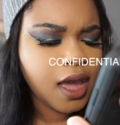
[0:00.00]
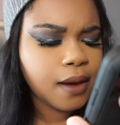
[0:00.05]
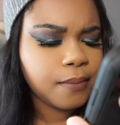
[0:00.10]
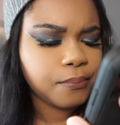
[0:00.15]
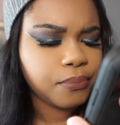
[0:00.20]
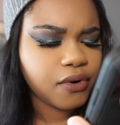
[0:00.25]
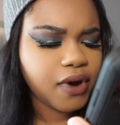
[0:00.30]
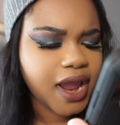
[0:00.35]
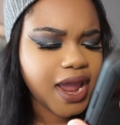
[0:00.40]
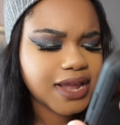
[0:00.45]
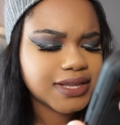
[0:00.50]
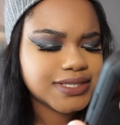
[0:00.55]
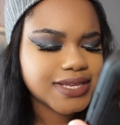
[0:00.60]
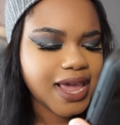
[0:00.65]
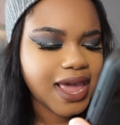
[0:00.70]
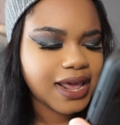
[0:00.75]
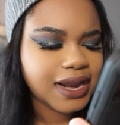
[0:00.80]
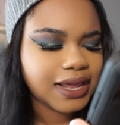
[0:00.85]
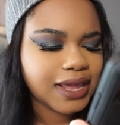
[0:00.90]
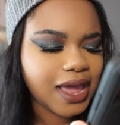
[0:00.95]
bragged
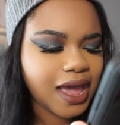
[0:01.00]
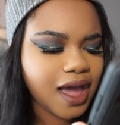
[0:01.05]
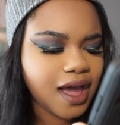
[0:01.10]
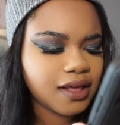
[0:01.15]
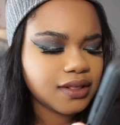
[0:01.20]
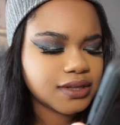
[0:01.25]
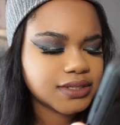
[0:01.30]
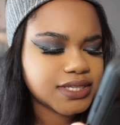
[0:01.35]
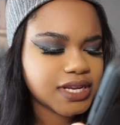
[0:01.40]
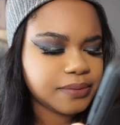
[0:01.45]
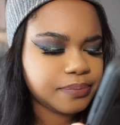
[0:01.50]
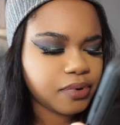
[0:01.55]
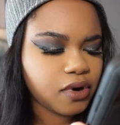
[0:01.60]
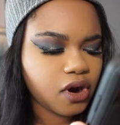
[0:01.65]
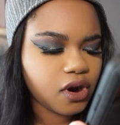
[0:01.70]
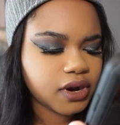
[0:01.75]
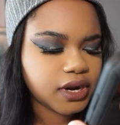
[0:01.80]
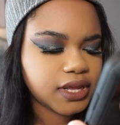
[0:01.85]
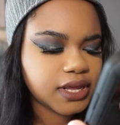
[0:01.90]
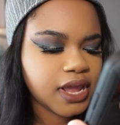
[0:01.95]
at a holiday
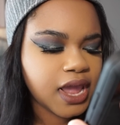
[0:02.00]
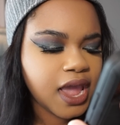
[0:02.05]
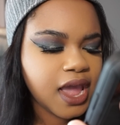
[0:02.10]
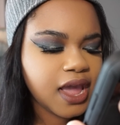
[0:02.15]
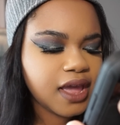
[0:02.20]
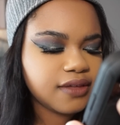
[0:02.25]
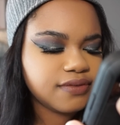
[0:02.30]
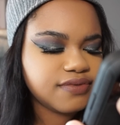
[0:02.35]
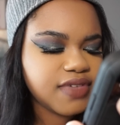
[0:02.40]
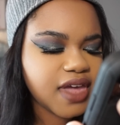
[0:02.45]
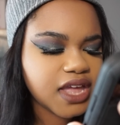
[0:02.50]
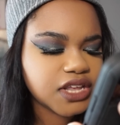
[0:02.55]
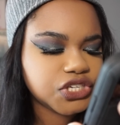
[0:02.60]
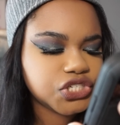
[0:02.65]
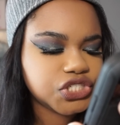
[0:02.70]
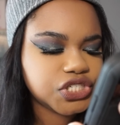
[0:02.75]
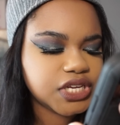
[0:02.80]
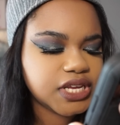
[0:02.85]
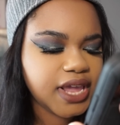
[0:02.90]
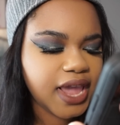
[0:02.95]
party that
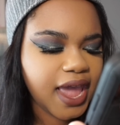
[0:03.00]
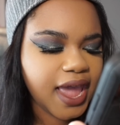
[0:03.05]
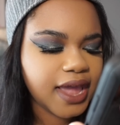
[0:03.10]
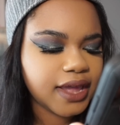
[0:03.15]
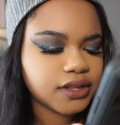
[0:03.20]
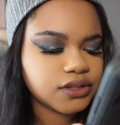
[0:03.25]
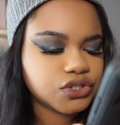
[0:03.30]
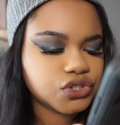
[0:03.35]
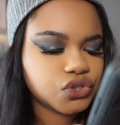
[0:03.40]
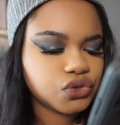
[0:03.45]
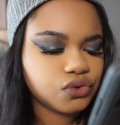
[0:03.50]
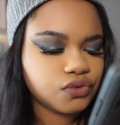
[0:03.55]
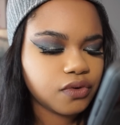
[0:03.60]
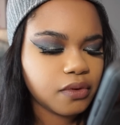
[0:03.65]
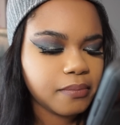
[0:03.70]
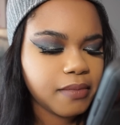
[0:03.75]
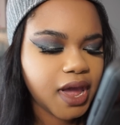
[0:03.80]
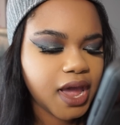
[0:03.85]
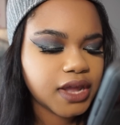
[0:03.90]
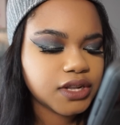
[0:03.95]
she had to
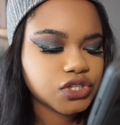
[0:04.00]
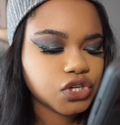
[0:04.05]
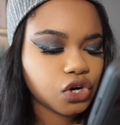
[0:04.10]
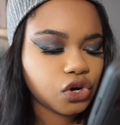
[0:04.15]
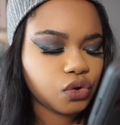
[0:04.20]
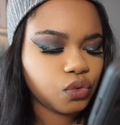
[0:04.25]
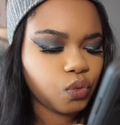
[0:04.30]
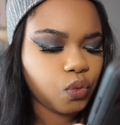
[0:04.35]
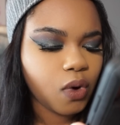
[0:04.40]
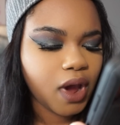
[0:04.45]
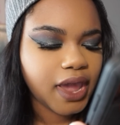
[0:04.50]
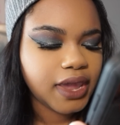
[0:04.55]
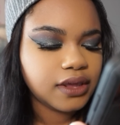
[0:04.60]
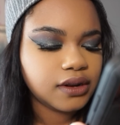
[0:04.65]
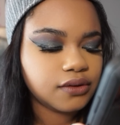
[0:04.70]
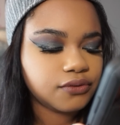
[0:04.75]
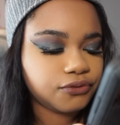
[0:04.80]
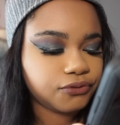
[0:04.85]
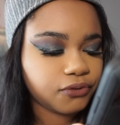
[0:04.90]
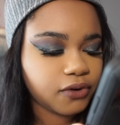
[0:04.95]
remind her
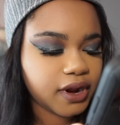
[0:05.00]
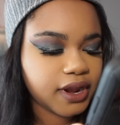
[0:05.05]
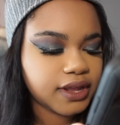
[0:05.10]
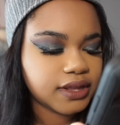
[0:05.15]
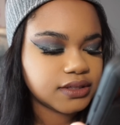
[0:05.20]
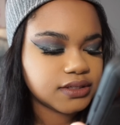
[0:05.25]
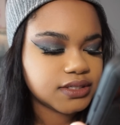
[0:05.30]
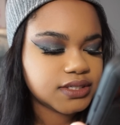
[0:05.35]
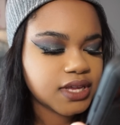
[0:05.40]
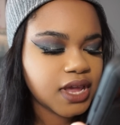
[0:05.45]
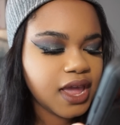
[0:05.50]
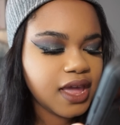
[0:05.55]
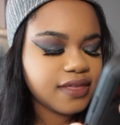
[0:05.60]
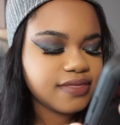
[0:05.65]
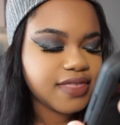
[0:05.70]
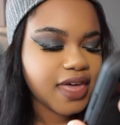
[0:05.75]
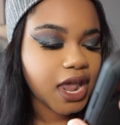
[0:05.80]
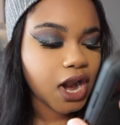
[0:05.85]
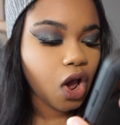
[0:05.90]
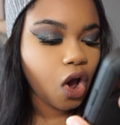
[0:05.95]
white friends
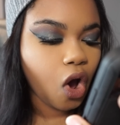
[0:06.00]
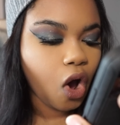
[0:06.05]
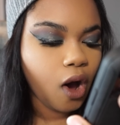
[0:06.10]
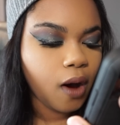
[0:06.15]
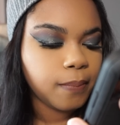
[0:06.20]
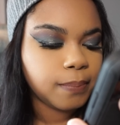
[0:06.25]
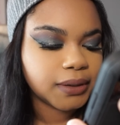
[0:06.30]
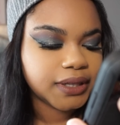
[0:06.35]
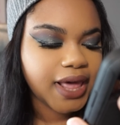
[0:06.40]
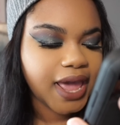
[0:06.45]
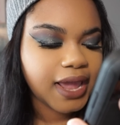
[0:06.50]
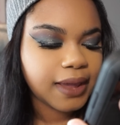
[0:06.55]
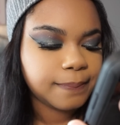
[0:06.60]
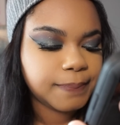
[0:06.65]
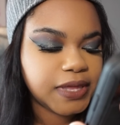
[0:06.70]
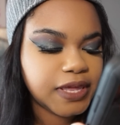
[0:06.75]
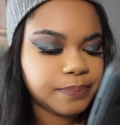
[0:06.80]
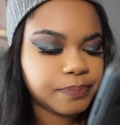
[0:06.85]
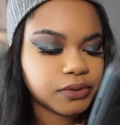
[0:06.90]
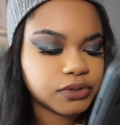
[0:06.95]
that all black
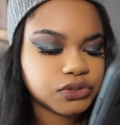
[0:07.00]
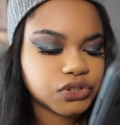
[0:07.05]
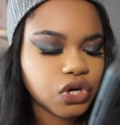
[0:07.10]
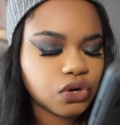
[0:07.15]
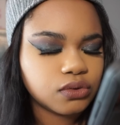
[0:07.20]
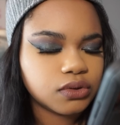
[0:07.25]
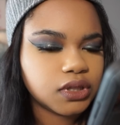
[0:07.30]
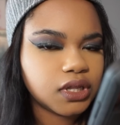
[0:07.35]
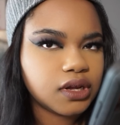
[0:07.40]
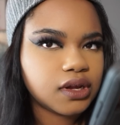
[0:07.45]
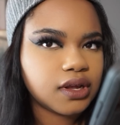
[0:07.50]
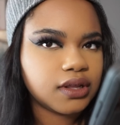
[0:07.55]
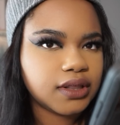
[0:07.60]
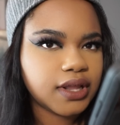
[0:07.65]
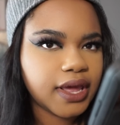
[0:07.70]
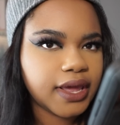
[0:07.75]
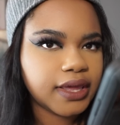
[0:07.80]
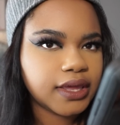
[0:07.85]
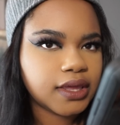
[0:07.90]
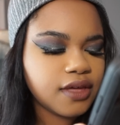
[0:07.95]
people don't look
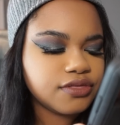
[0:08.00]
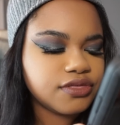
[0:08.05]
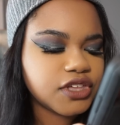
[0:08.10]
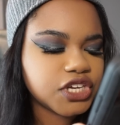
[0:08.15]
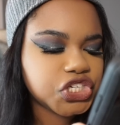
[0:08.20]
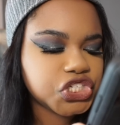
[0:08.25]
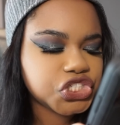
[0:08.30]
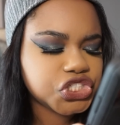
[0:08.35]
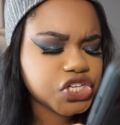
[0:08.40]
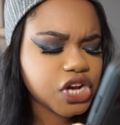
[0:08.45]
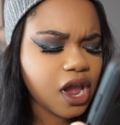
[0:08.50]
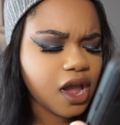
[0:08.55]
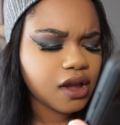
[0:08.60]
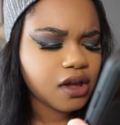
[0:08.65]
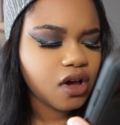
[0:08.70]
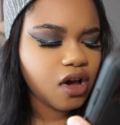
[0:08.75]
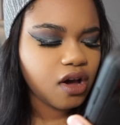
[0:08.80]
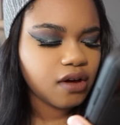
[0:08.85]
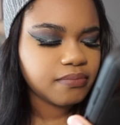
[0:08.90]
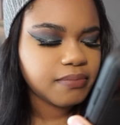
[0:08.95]
alike. The
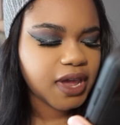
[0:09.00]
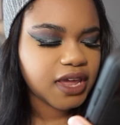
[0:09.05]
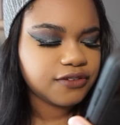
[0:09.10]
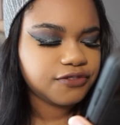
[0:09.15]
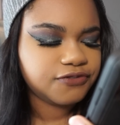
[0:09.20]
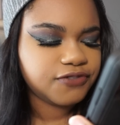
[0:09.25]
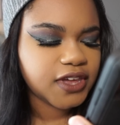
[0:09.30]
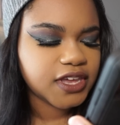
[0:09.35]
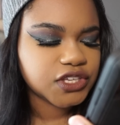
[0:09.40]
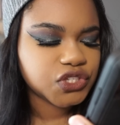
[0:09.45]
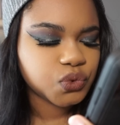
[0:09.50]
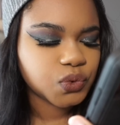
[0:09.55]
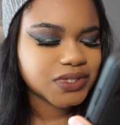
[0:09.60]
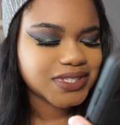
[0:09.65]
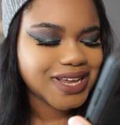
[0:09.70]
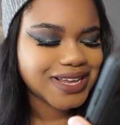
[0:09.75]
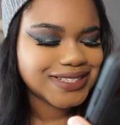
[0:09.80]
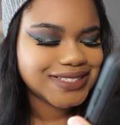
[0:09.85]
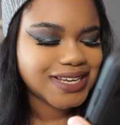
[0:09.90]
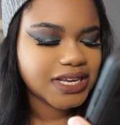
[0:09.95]
shock on my face was
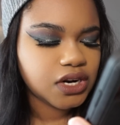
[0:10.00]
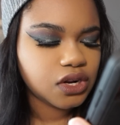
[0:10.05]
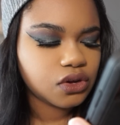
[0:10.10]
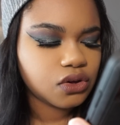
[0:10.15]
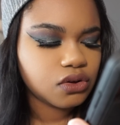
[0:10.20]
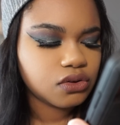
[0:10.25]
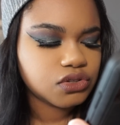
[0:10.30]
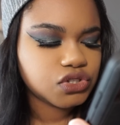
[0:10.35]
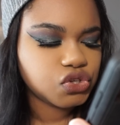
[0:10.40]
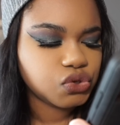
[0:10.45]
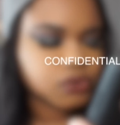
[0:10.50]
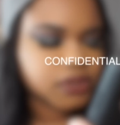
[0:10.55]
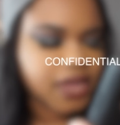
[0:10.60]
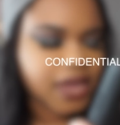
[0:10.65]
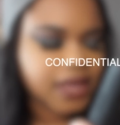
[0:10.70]
identical to